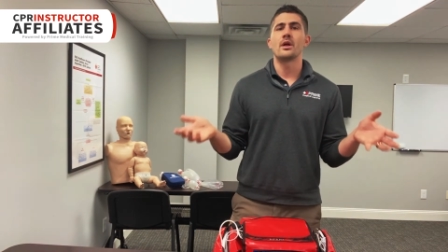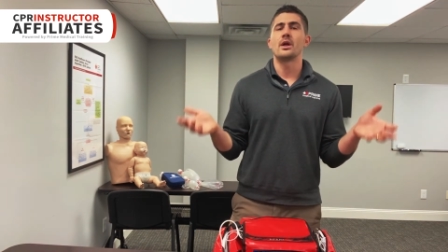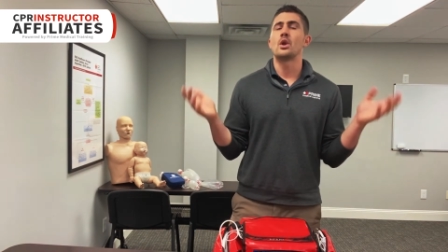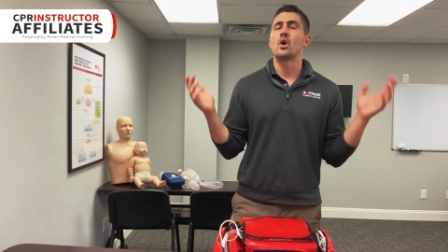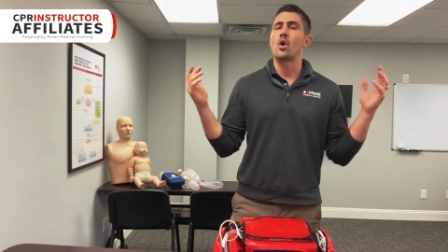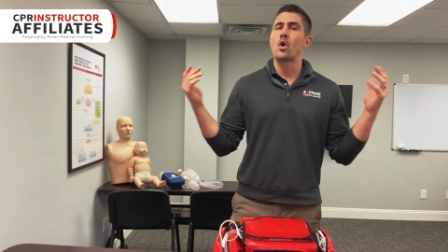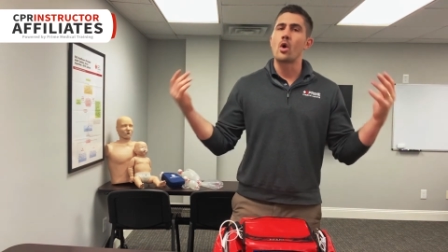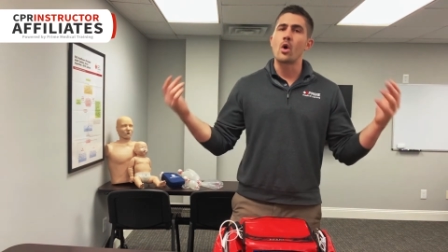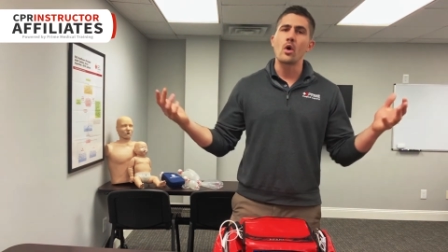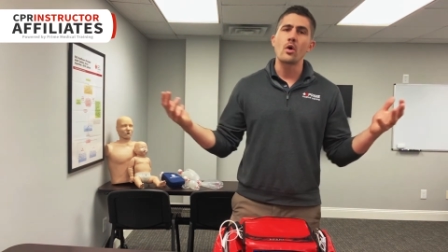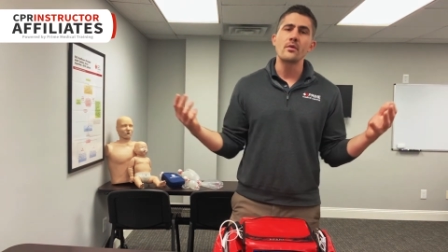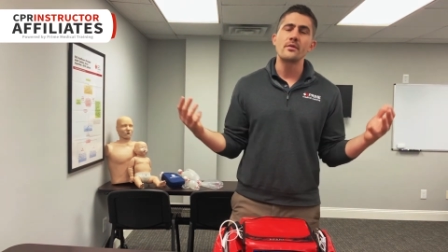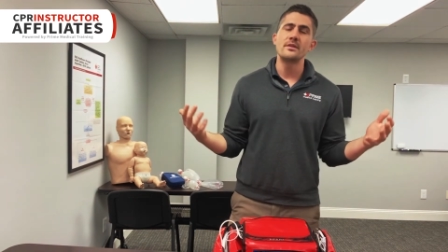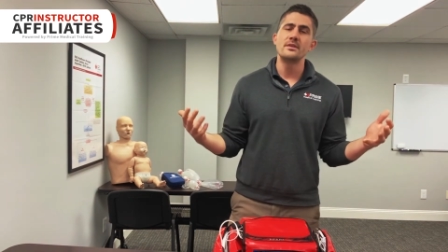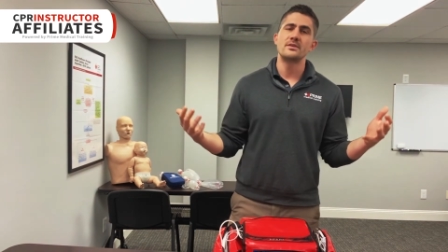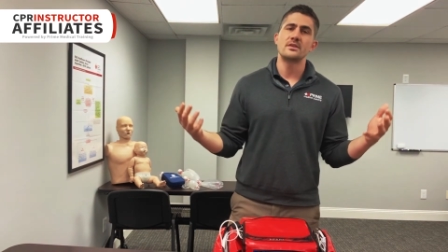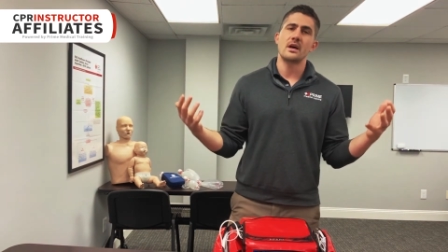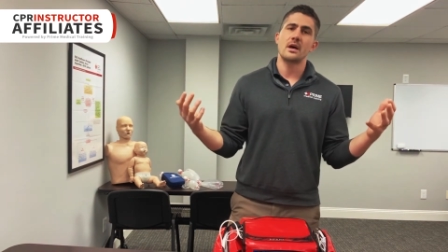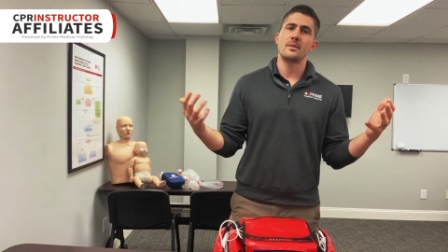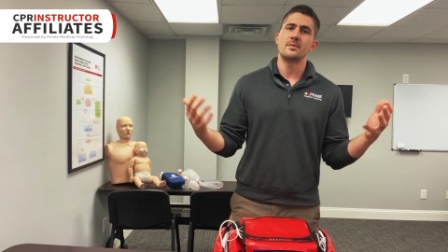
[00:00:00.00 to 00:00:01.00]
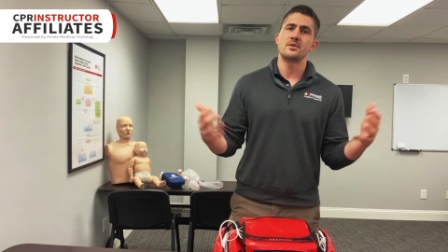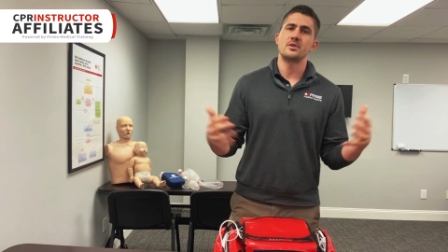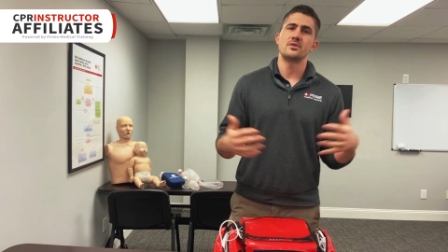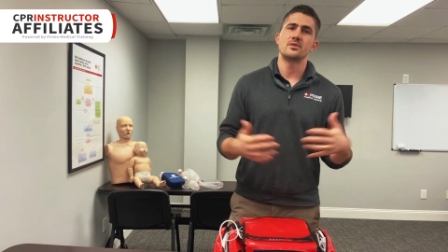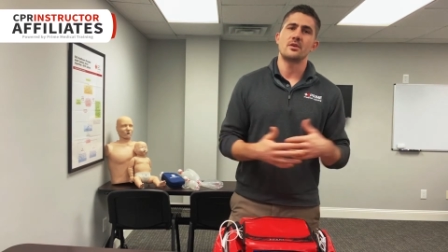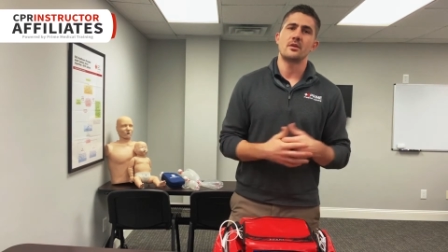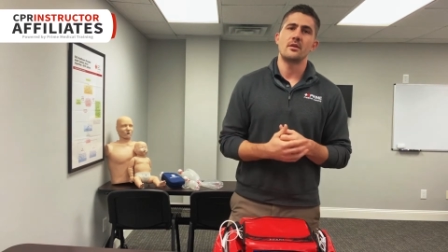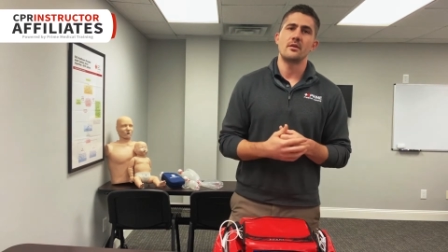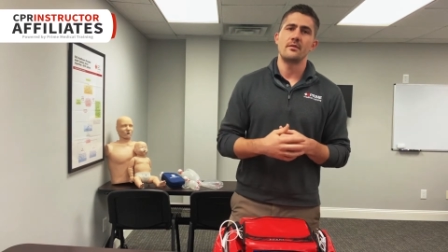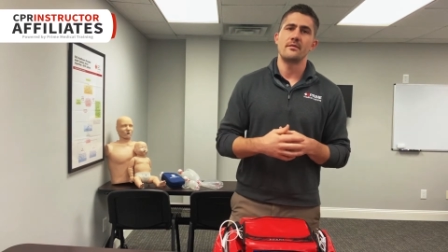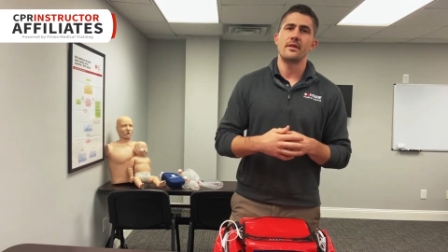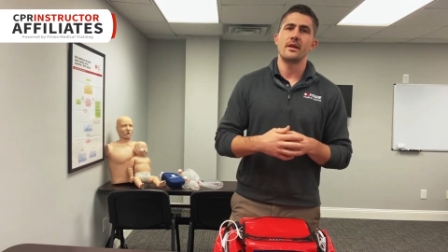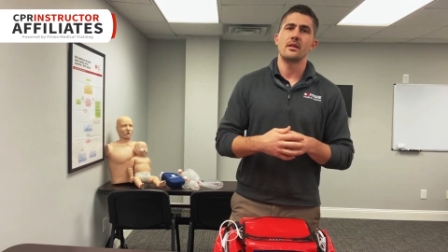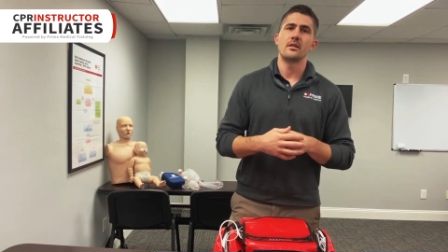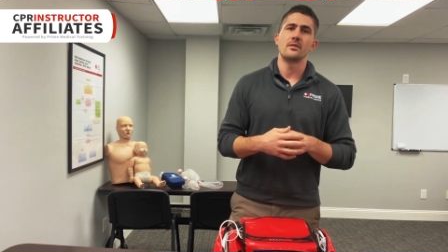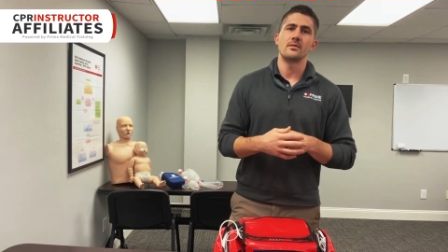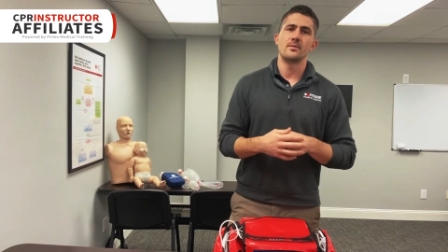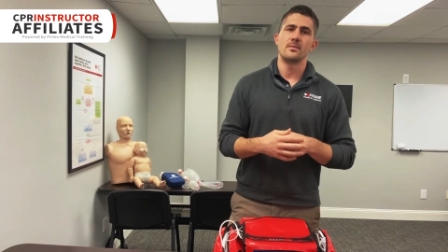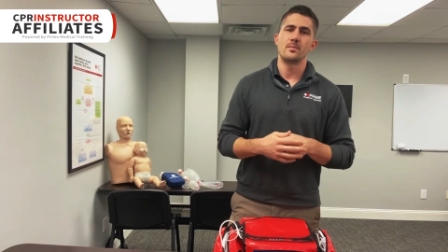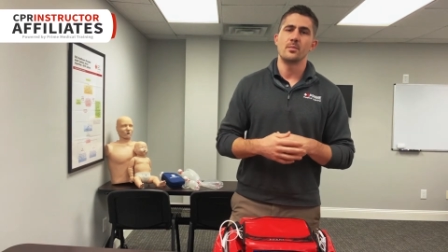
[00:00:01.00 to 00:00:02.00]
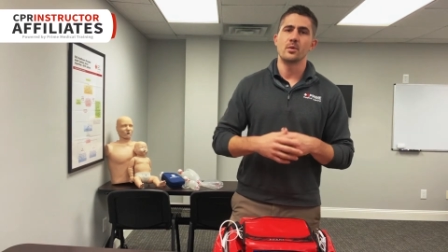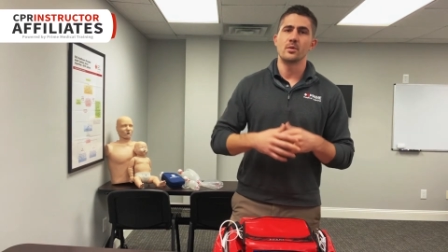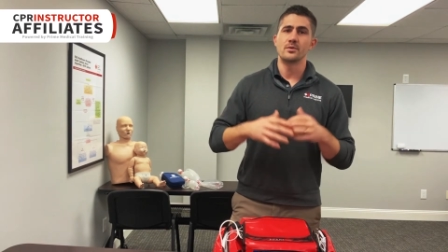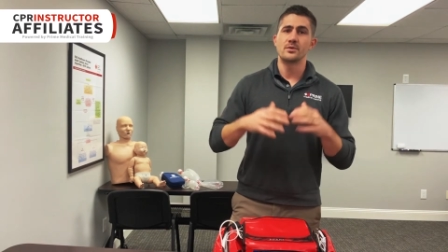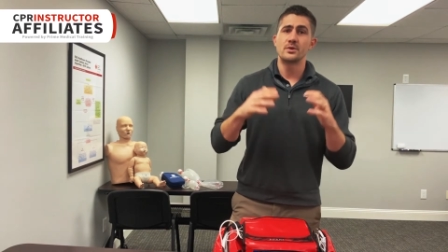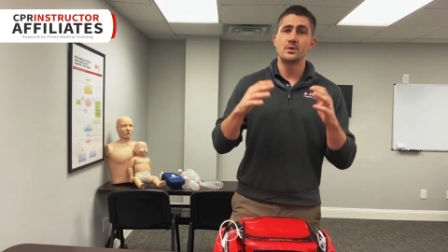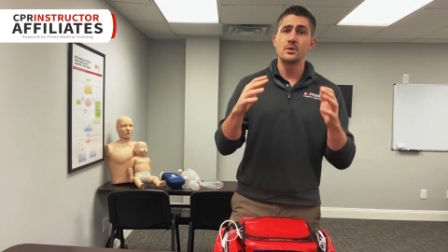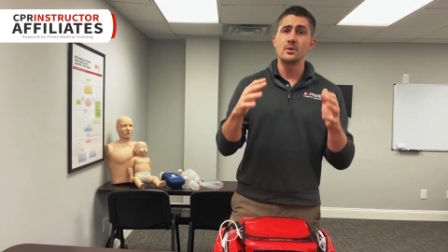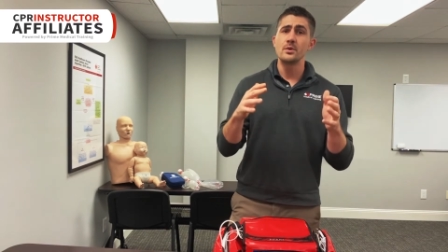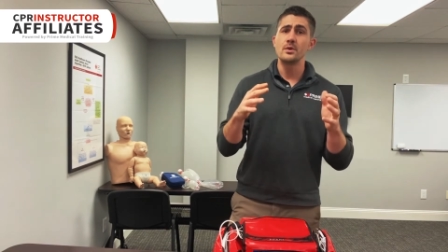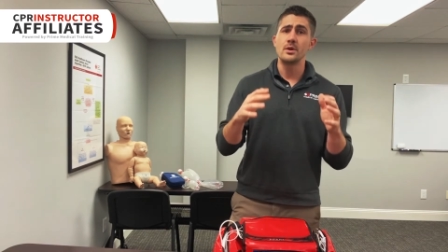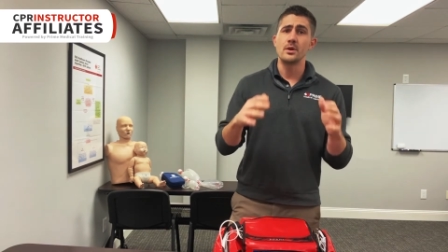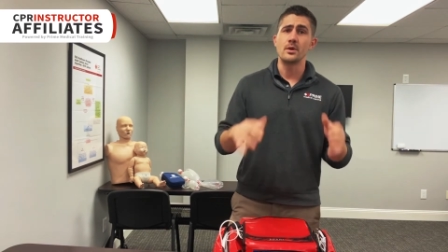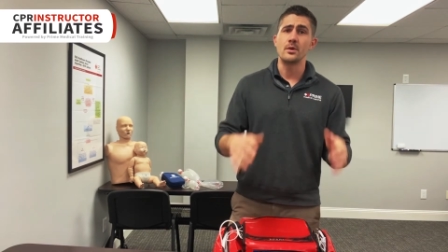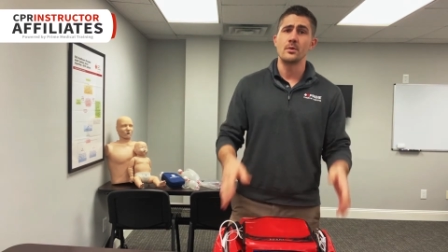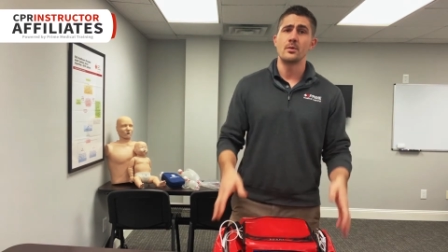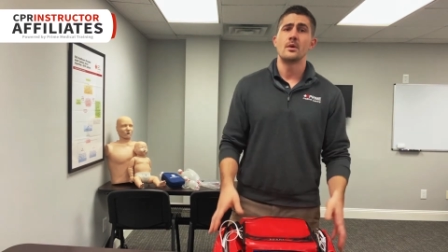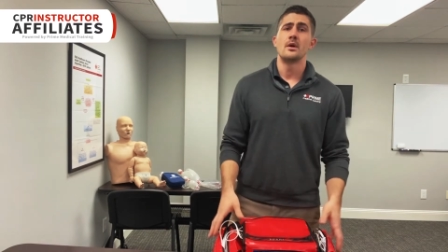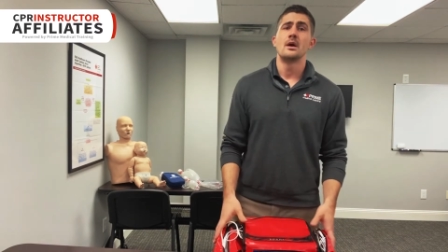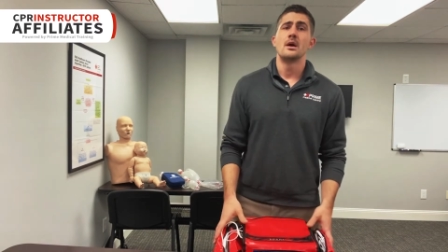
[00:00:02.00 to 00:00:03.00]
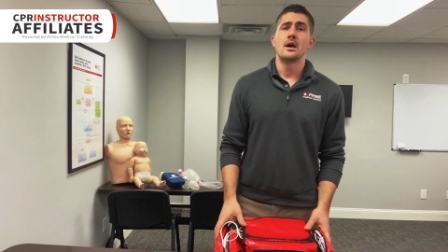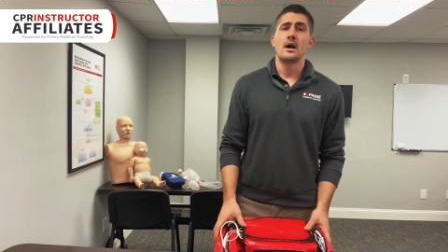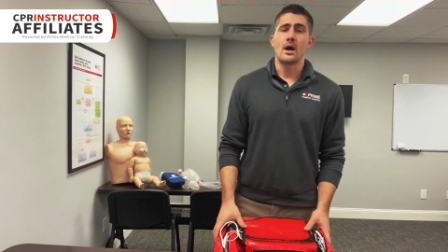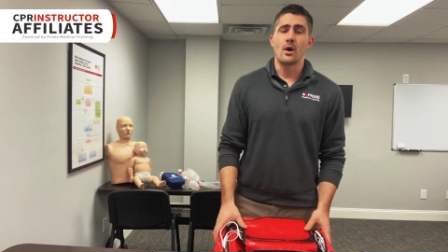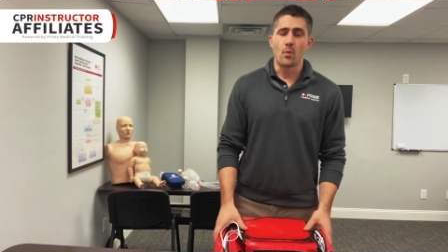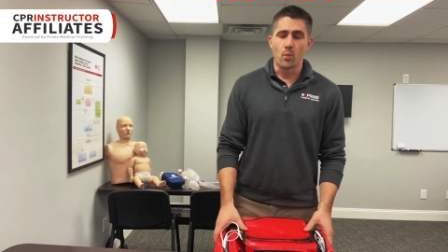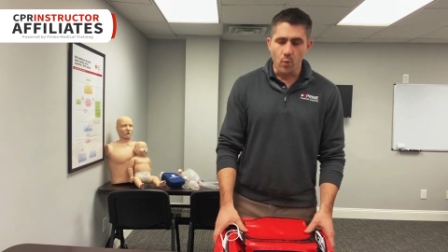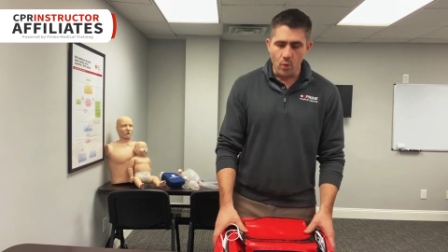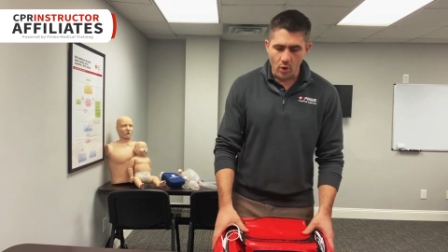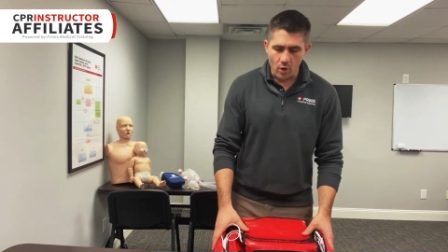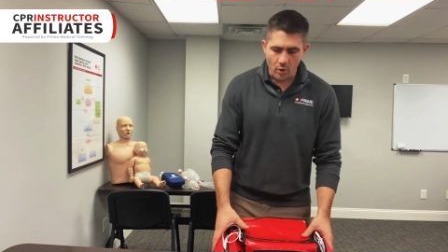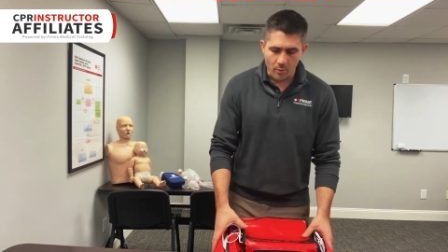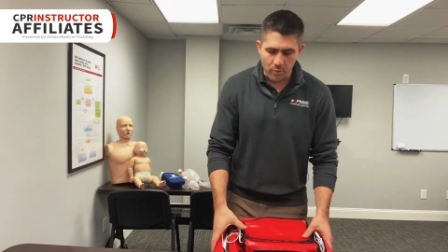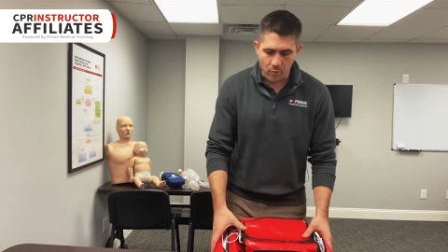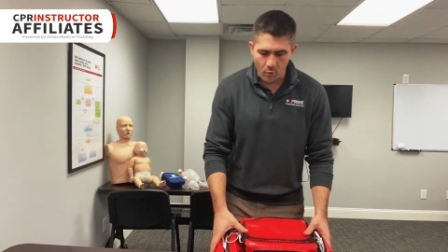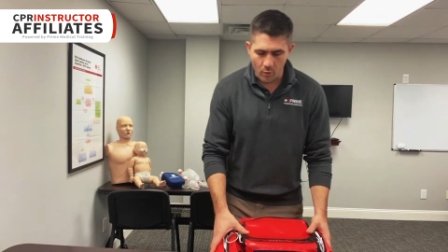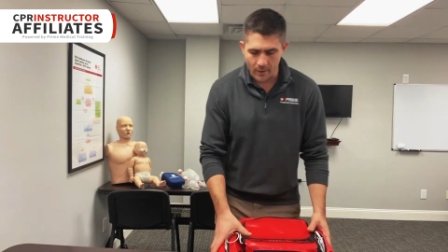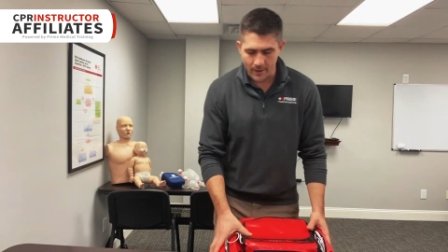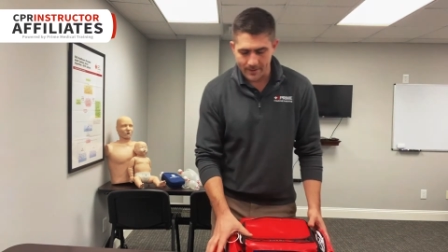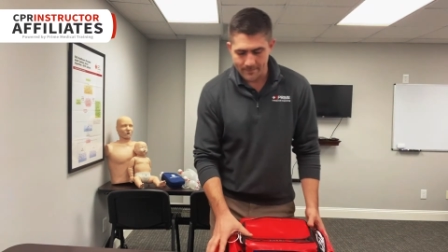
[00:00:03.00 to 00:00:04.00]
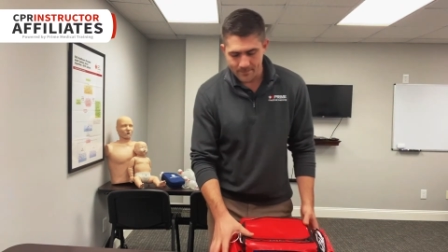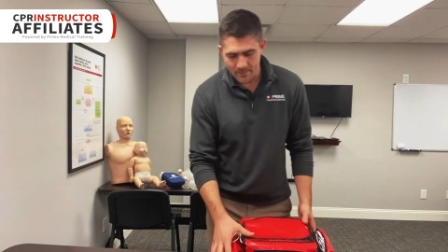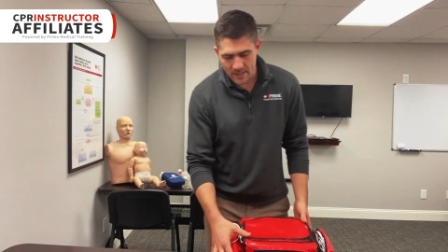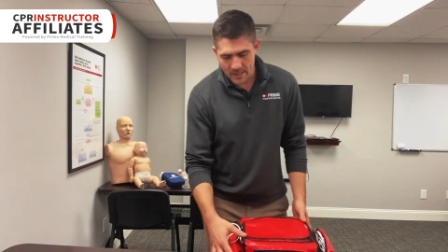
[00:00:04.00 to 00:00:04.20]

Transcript: and all these options are available to you at WorldPoint. point.